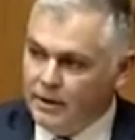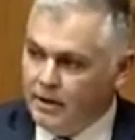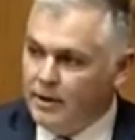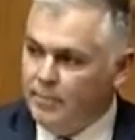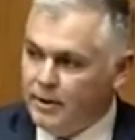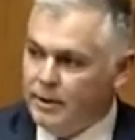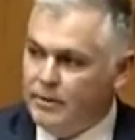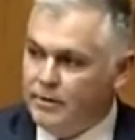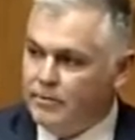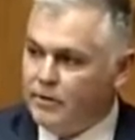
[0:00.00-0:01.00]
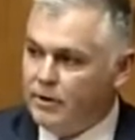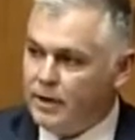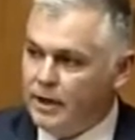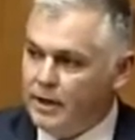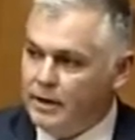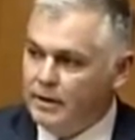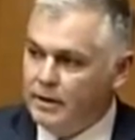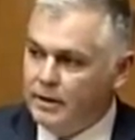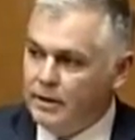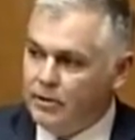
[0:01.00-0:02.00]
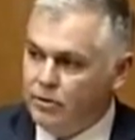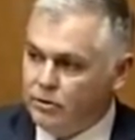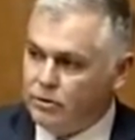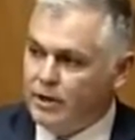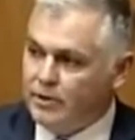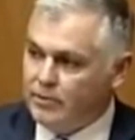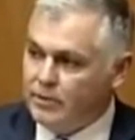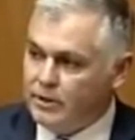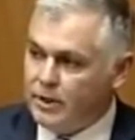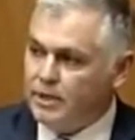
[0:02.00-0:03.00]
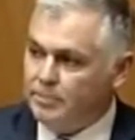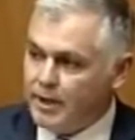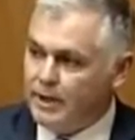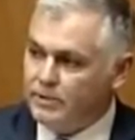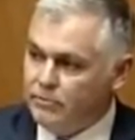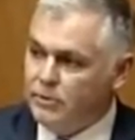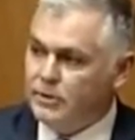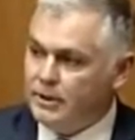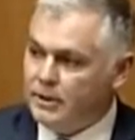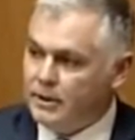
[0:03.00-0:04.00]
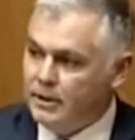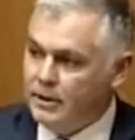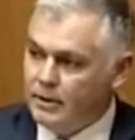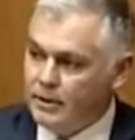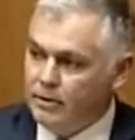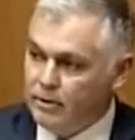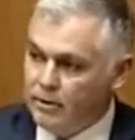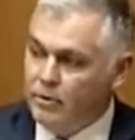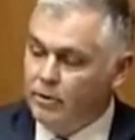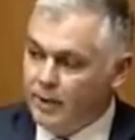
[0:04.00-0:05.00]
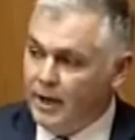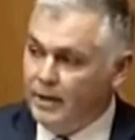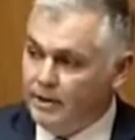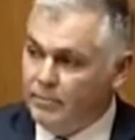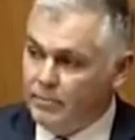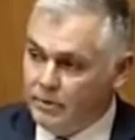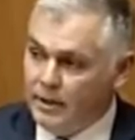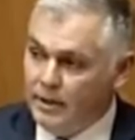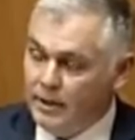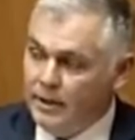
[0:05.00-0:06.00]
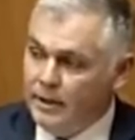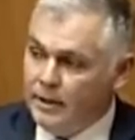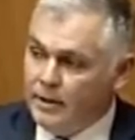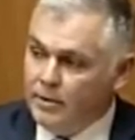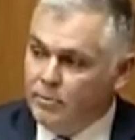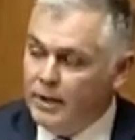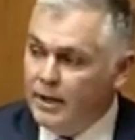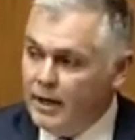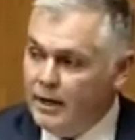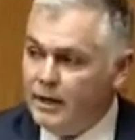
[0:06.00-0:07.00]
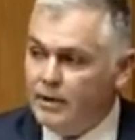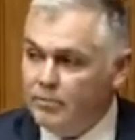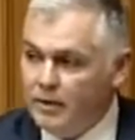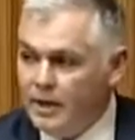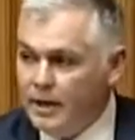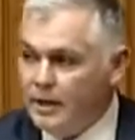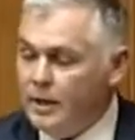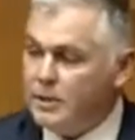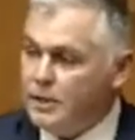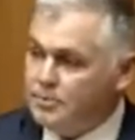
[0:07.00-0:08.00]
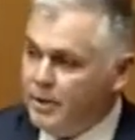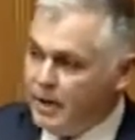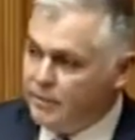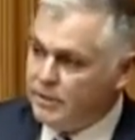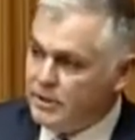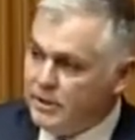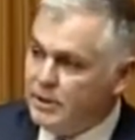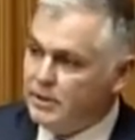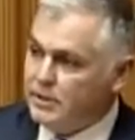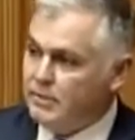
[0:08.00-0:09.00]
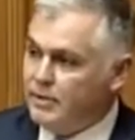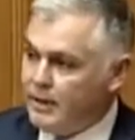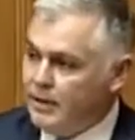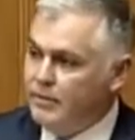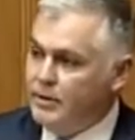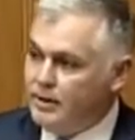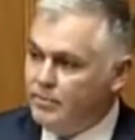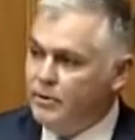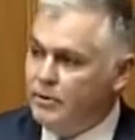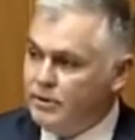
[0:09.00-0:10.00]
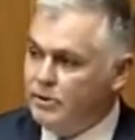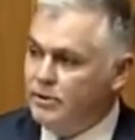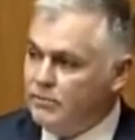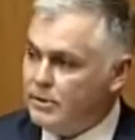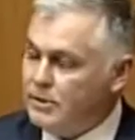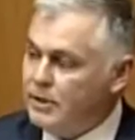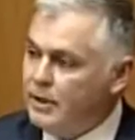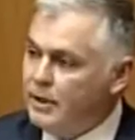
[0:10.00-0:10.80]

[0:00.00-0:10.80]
I believe, have got a contract with the taxpayers of New Zealand who are paying them, right? When they as part of a sentence, if they're given a community service,